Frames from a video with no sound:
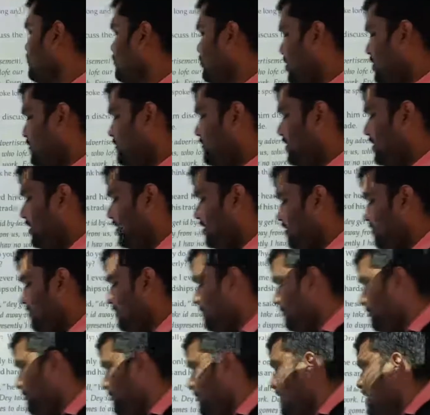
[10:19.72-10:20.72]
red beard.
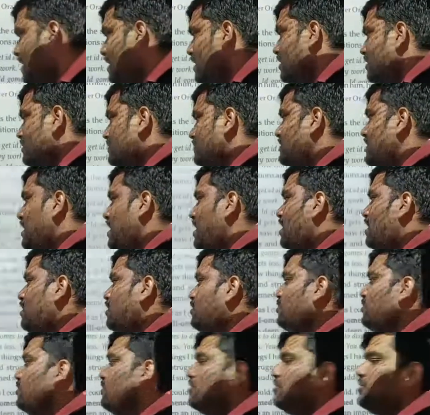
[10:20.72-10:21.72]

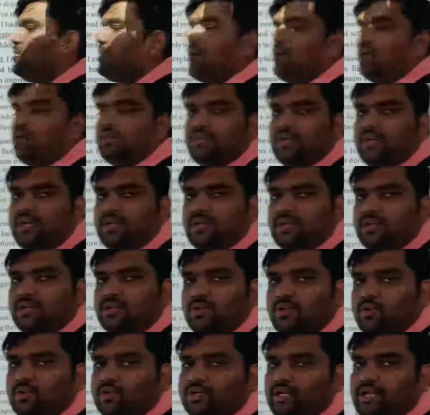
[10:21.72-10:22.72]
Now the author
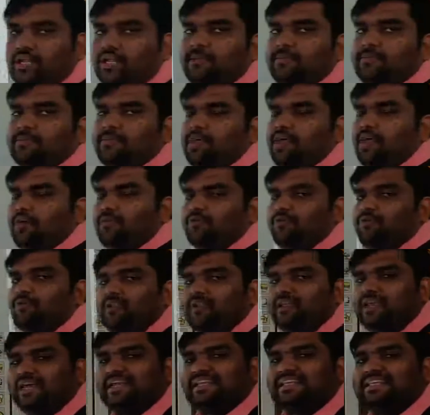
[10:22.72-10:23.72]
looked him
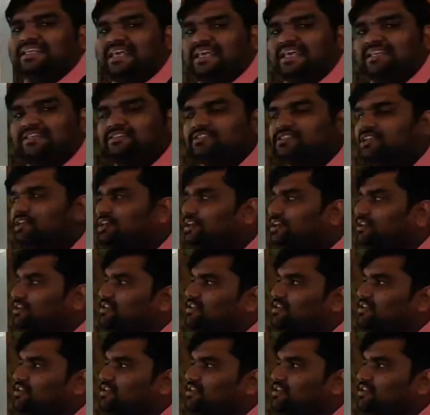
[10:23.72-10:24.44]
carefully, and yes,